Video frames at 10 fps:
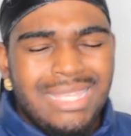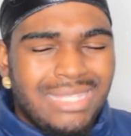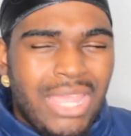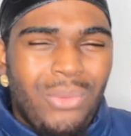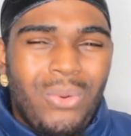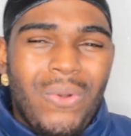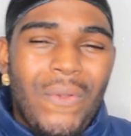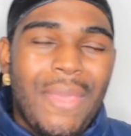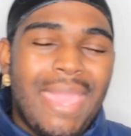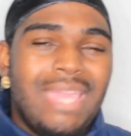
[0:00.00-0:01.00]
They will
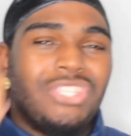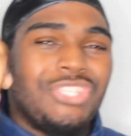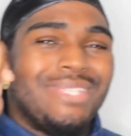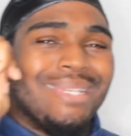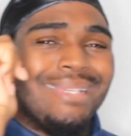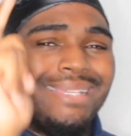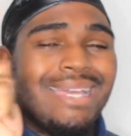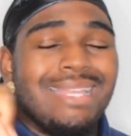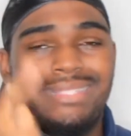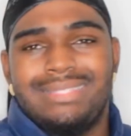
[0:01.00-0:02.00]
hate your
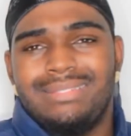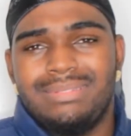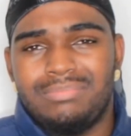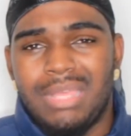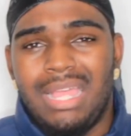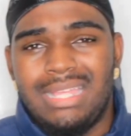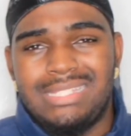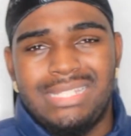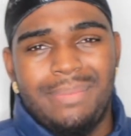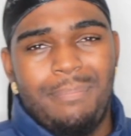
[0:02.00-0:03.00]
guts
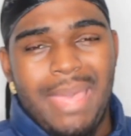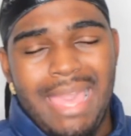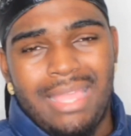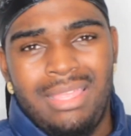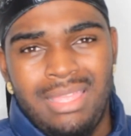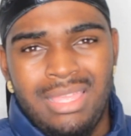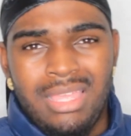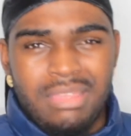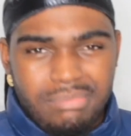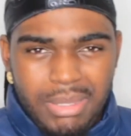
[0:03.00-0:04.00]
behind your back,
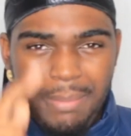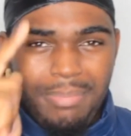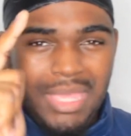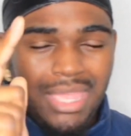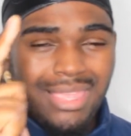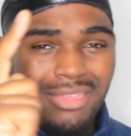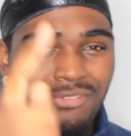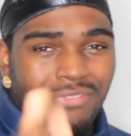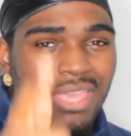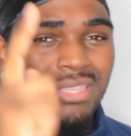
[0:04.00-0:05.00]
but be in your
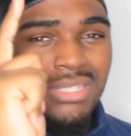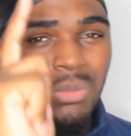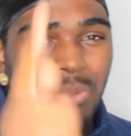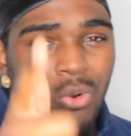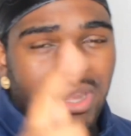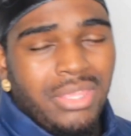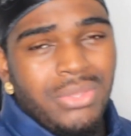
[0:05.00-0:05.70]
face supporting you.